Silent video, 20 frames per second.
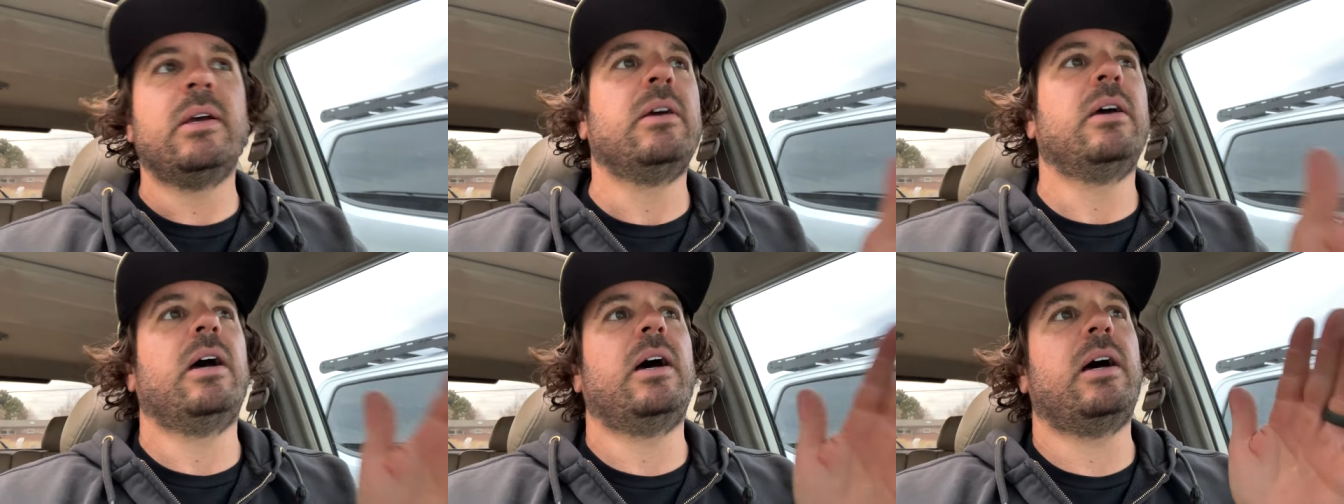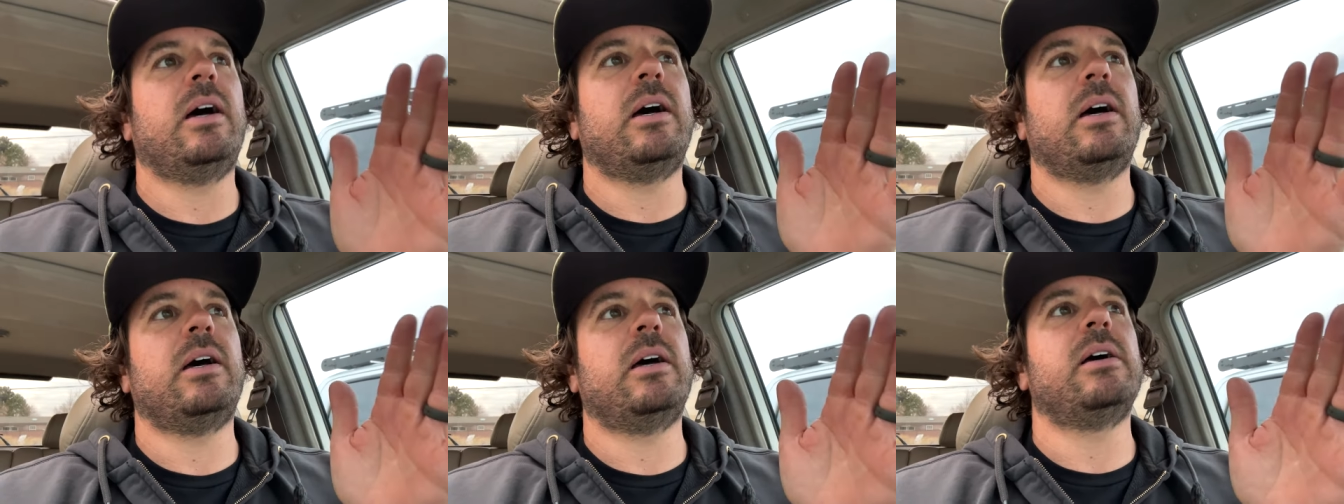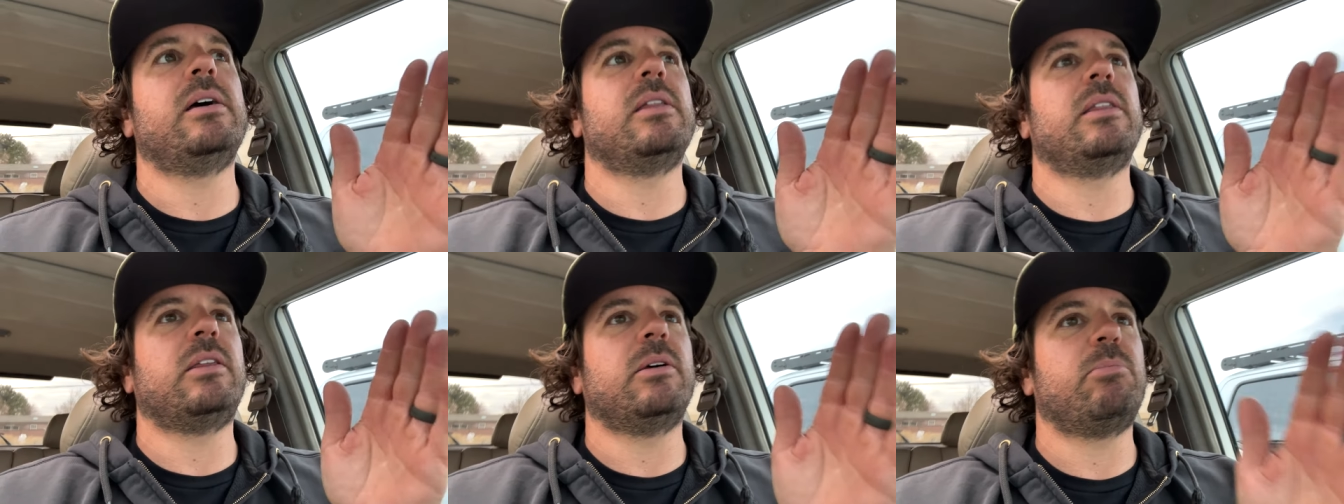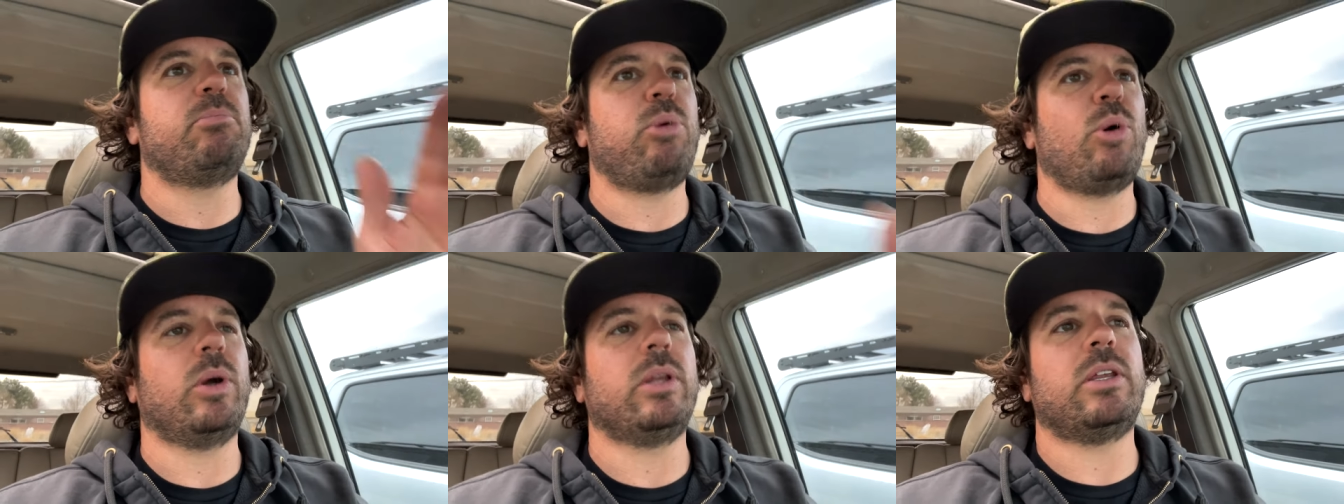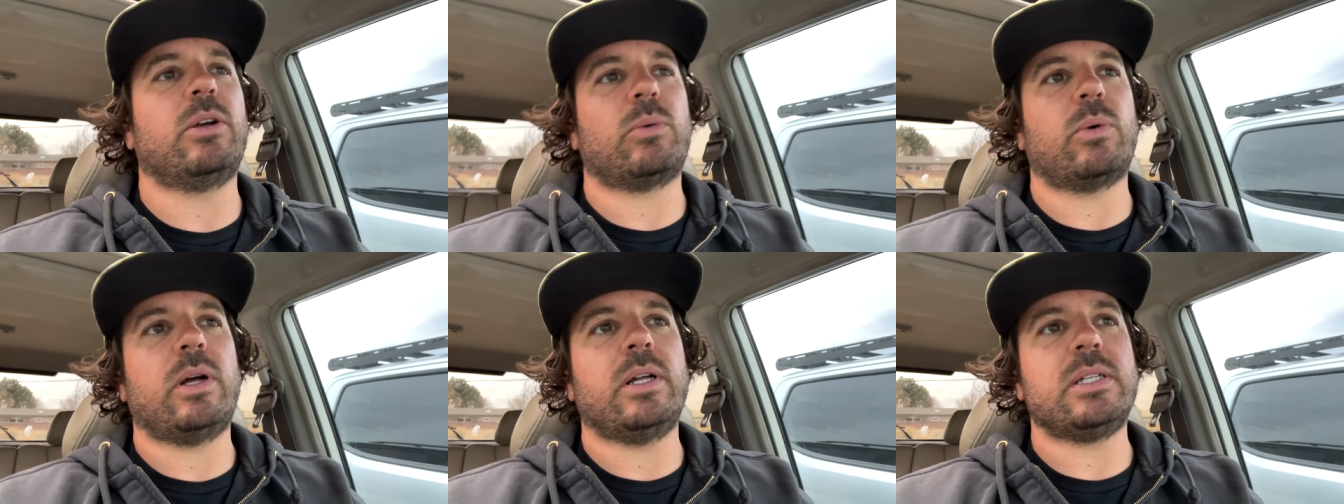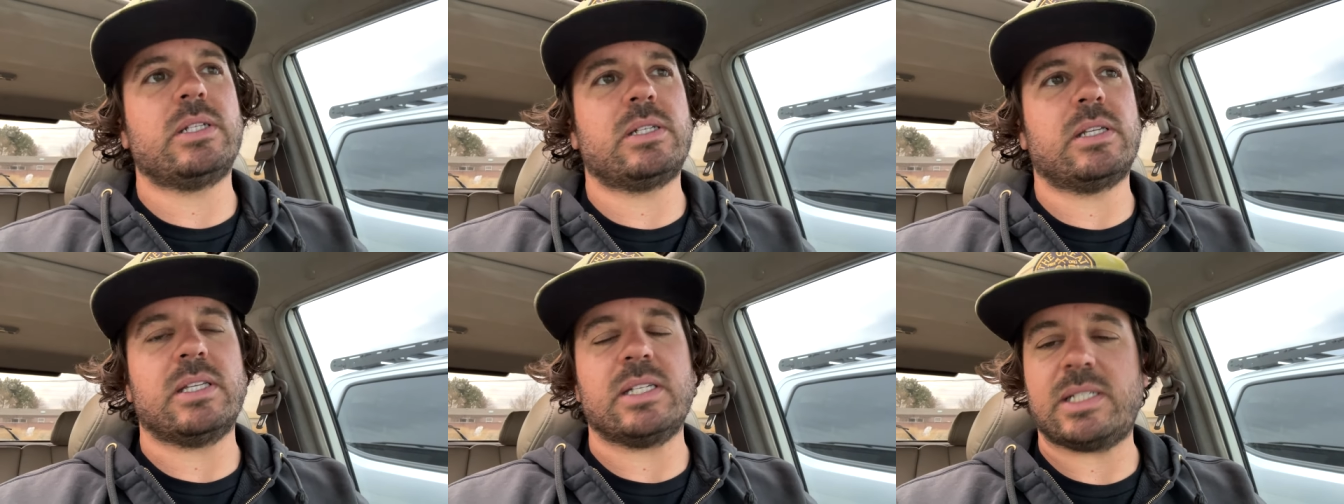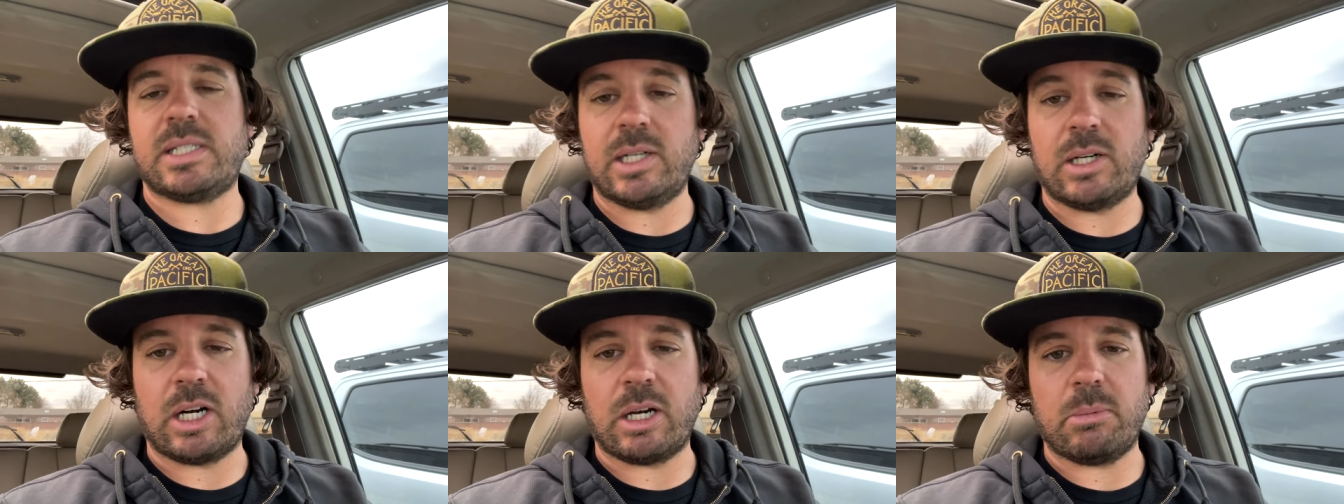uh, the point that runs to the
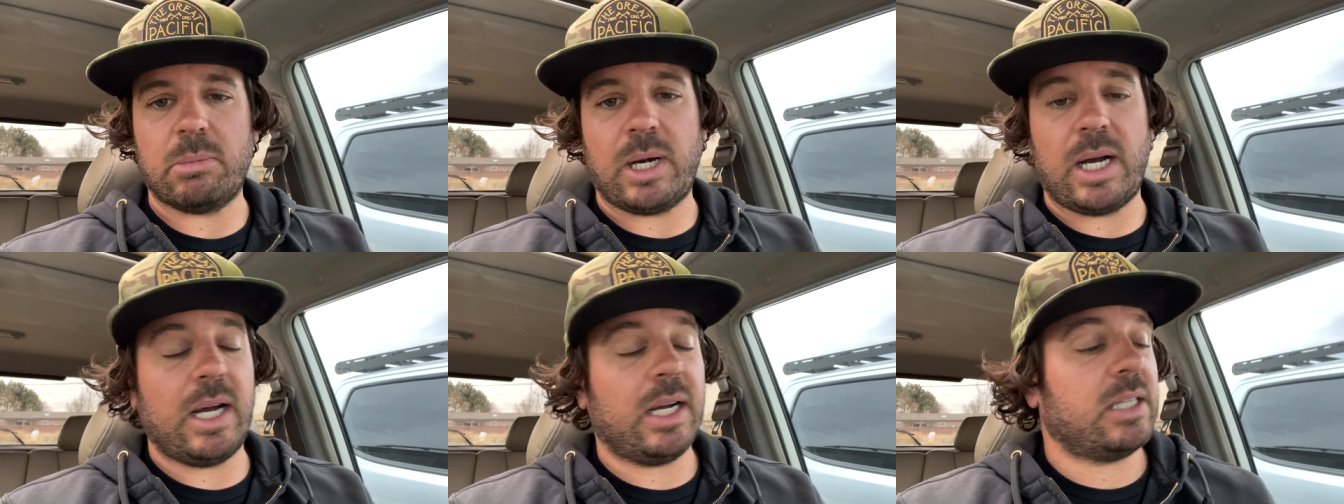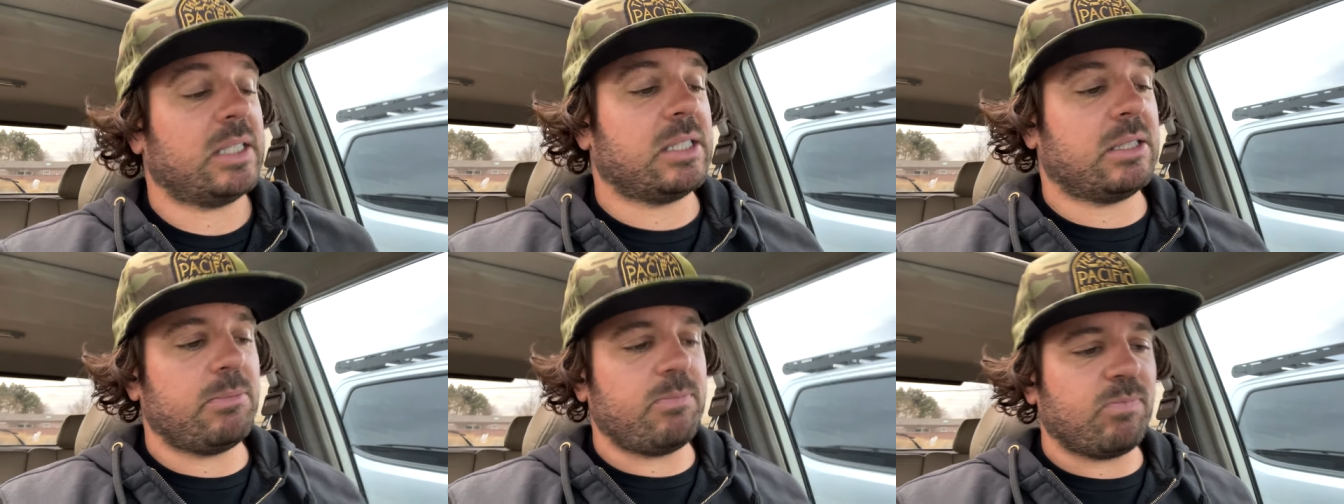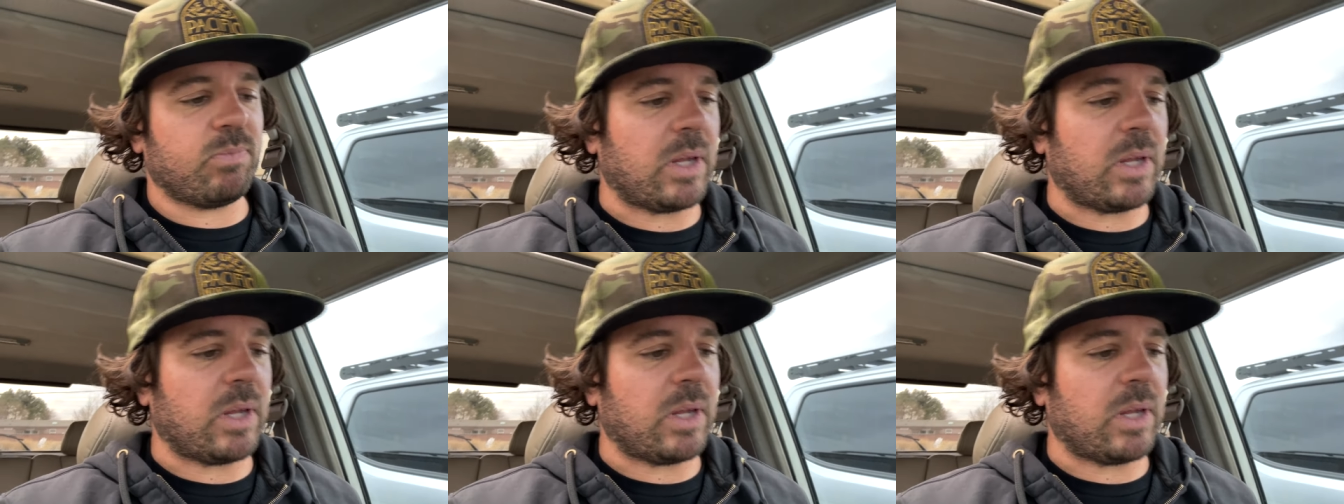steering box.